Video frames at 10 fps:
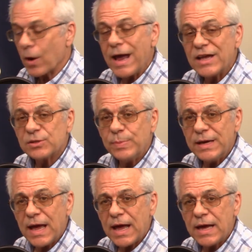or
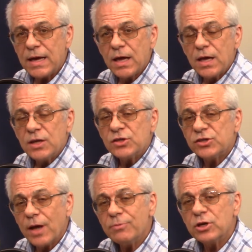SBA,
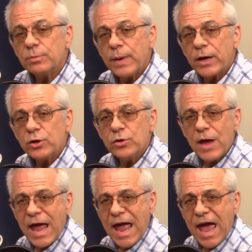subject better,
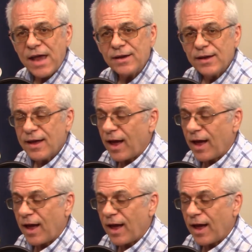you add.